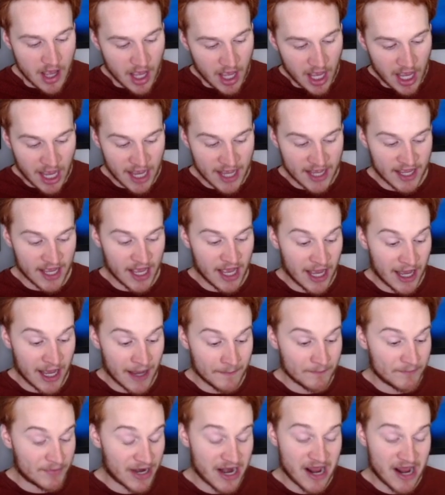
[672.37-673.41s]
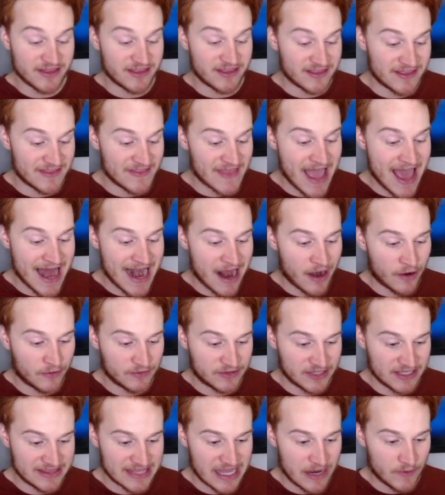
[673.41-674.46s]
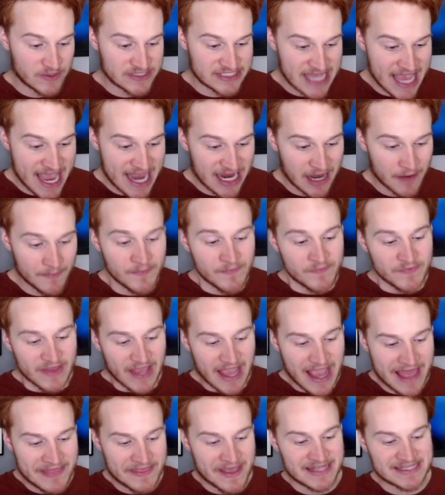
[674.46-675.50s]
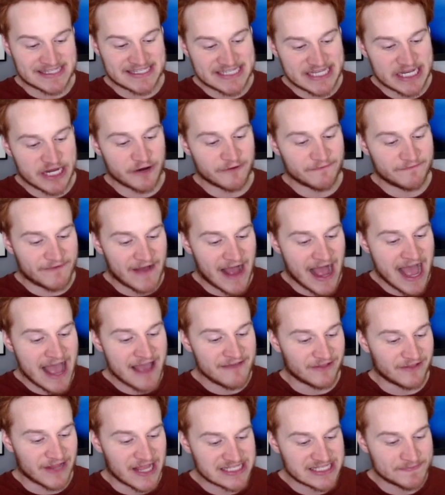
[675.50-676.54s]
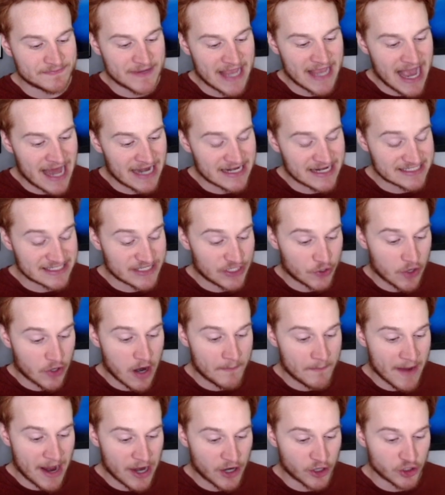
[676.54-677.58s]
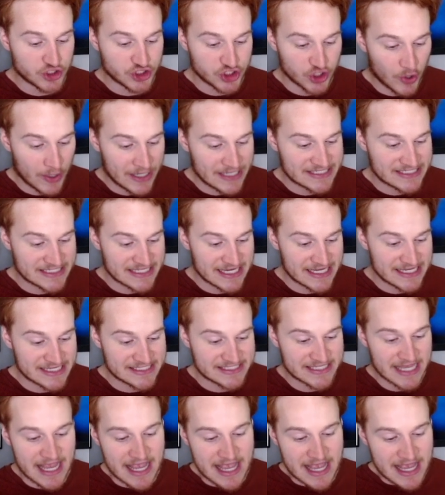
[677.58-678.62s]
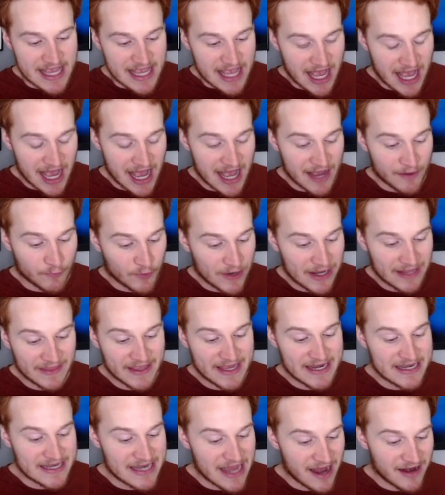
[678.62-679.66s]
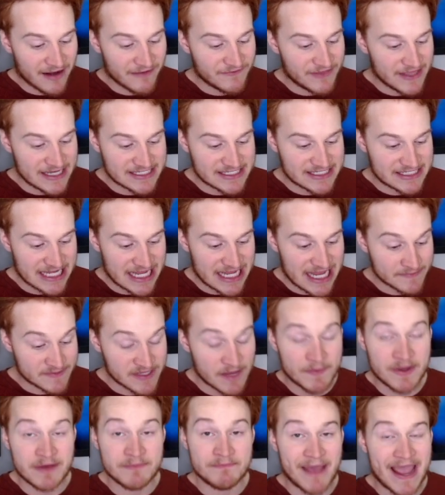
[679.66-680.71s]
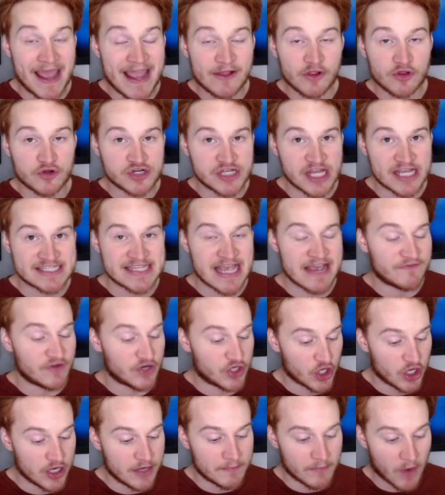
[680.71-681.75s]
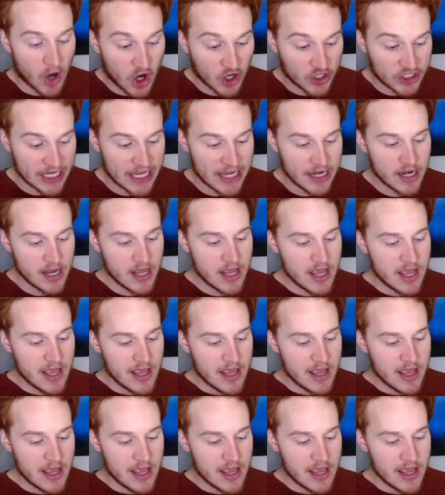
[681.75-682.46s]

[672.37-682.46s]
But other than that, I don't think they would take them. And then Tier 5, let's be honest, there are better choices. Really, none of these teams. I mean, Baylor does have a good market.